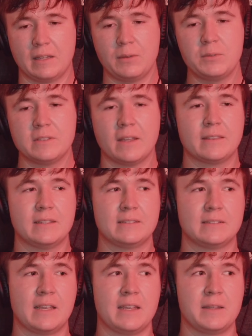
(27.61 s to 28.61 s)
the
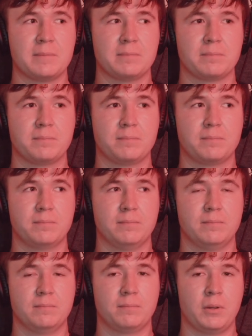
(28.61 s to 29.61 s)
same
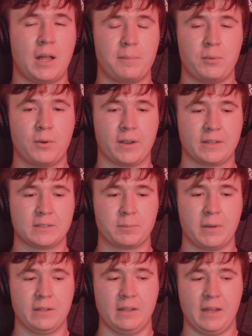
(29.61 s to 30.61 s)
plot points,
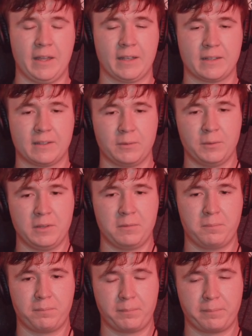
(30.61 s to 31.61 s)
but like with
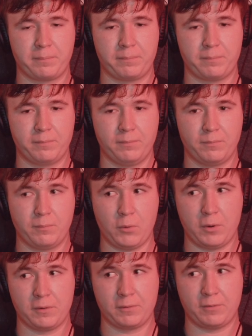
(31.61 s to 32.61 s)

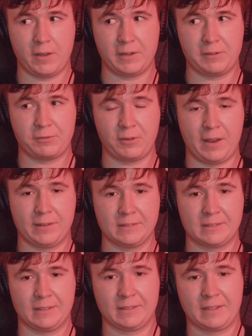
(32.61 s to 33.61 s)
more funny
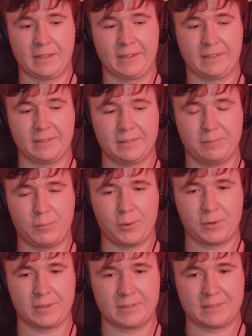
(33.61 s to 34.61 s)
friends and like
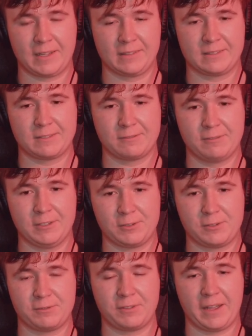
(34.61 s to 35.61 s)
more intense
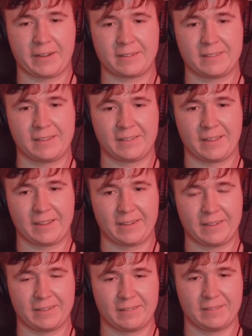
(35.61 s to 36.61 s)
visual effects and
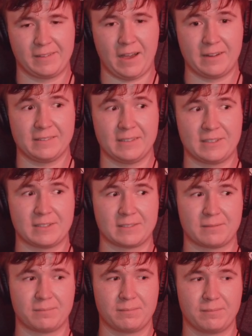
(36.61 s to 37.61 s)
like honestly just